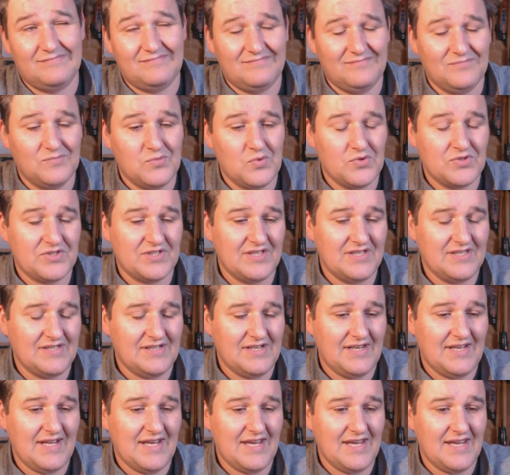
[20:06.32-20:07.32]
most of the
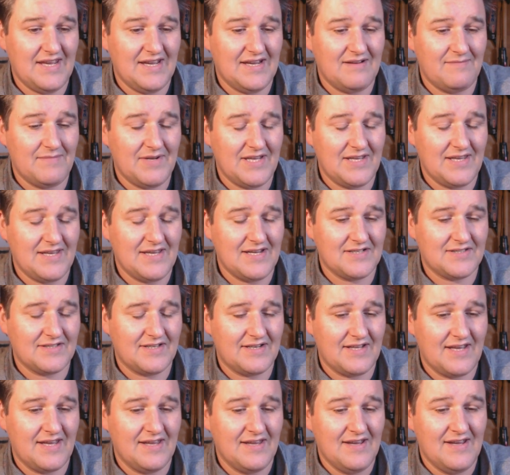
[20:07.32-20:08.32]
day and a bit
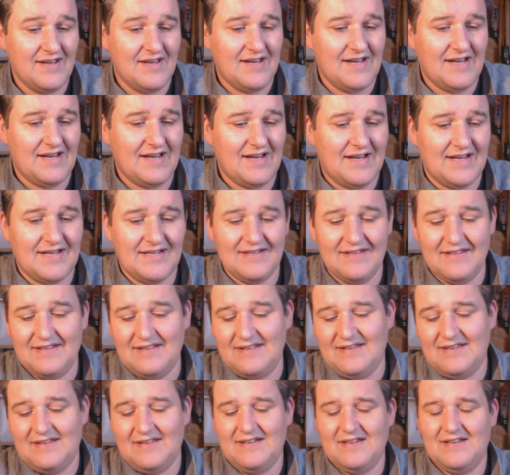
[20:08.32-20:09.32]
yesterday, and
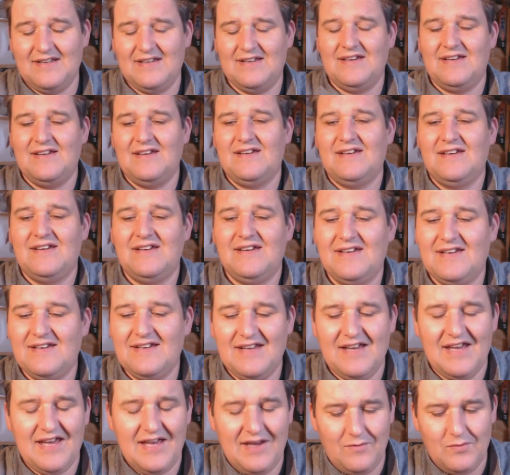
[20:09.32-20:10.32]

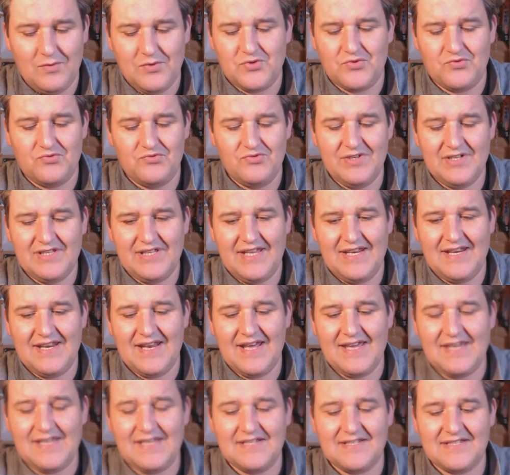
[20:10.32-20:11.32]
it was really
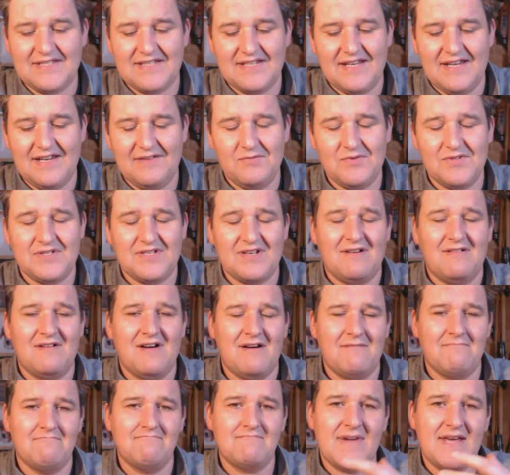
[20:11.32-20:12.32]
nice. It was a
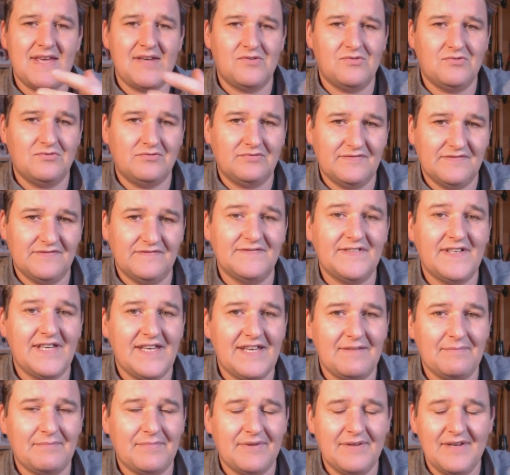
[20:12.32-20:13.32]
mild
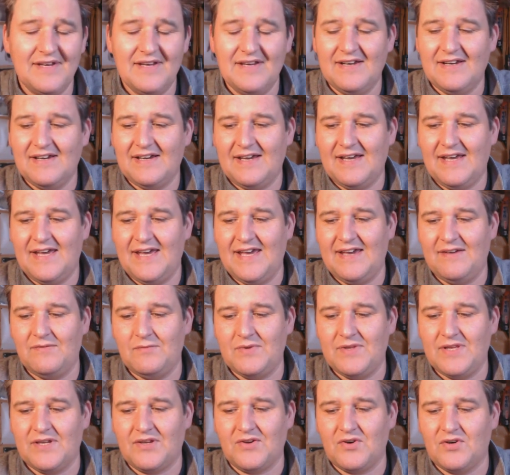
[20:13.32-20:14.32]
vape.
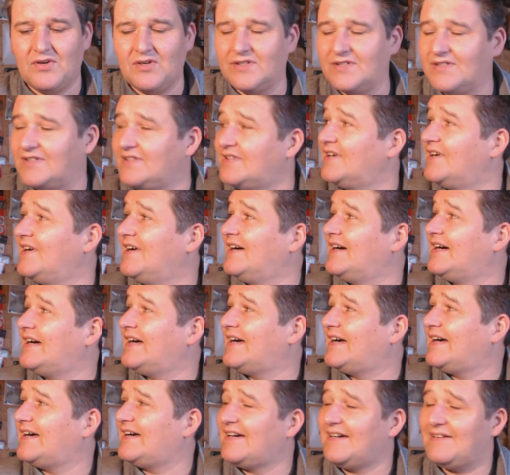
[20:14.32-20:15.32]
with the cotton
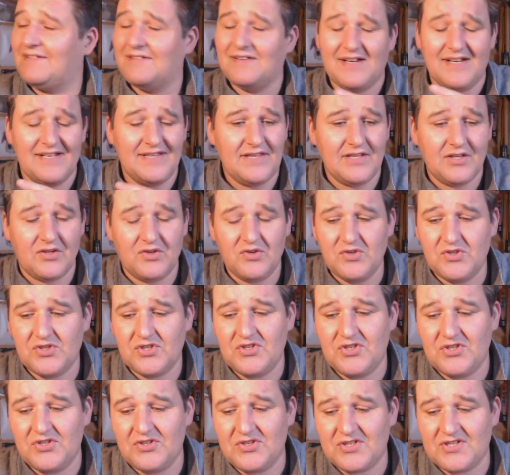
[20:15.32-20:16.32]
and the goose
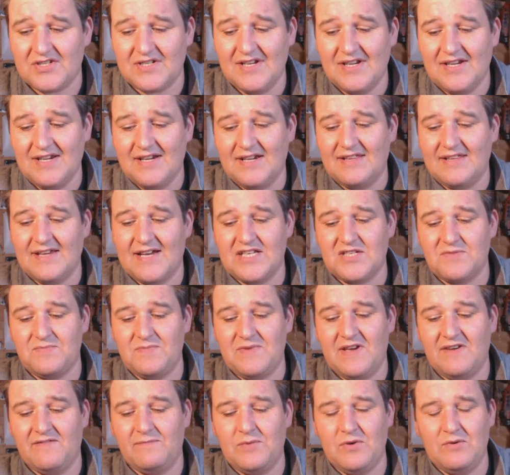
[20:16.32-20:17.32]
juice. That's
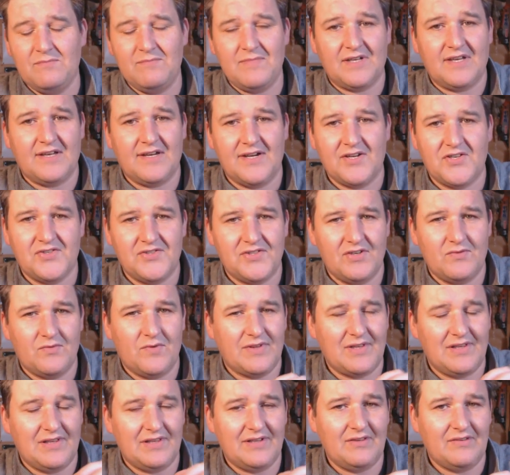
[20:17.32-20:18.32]
me. I've put my custard
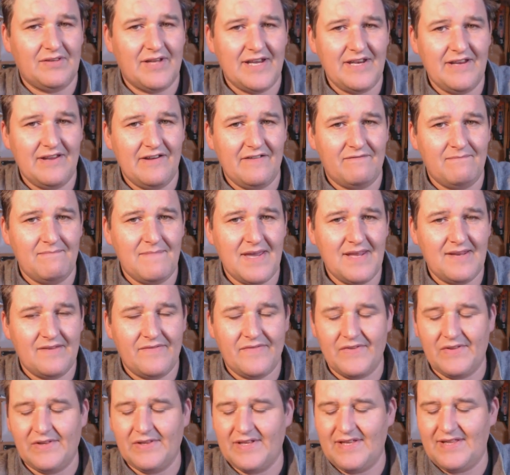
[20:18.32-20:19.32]
with a little hint of
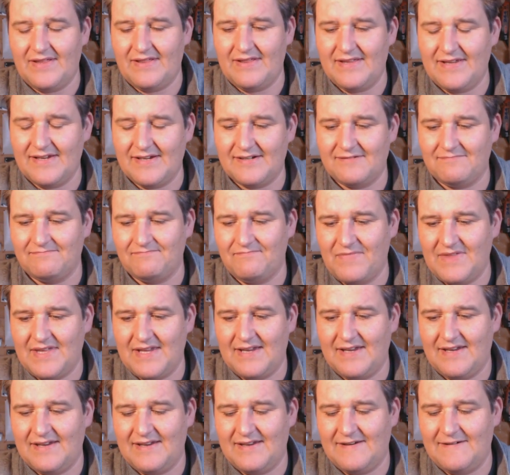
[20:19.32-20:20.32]
menthol in there,
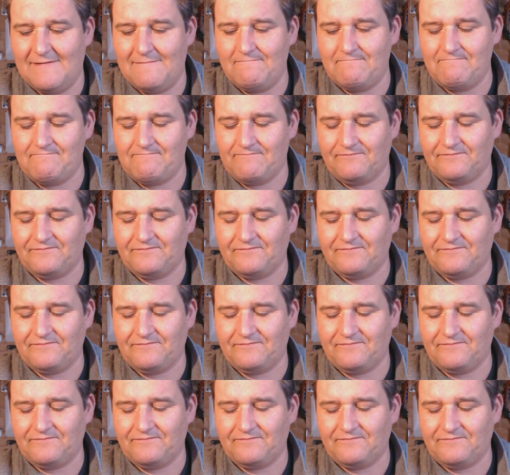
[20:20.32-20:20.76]
and